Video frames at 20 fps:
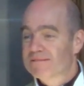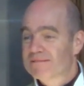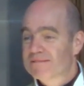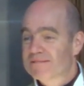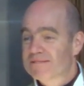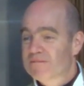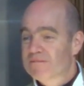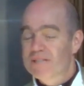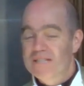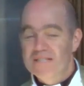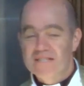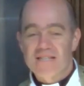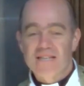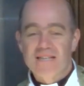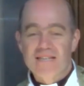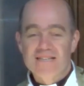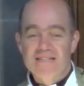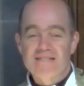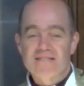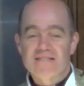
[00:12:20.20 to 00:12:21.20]
What he'd
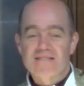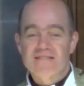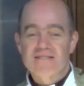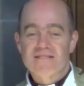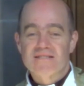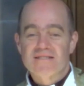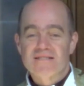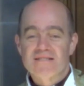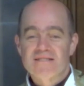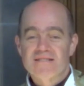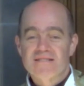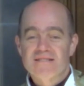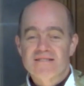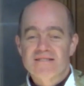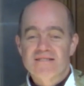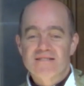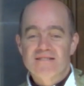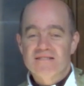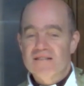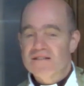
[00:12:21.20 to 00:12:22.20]
say is,
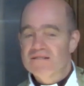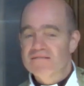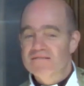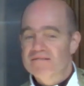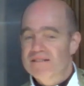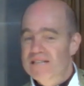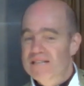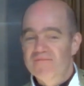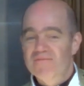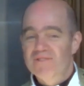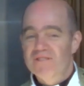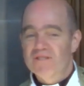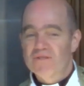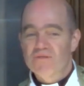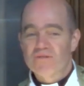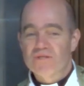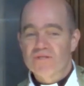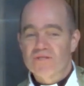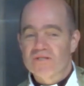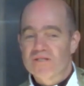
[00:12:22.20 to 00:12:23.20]
don't have your
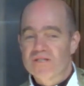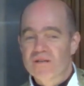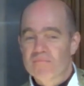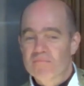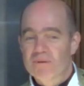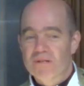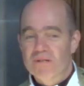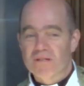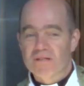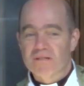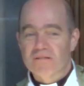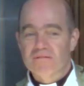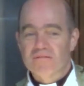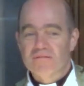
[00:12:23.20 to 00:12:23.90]
torch on in your pocket.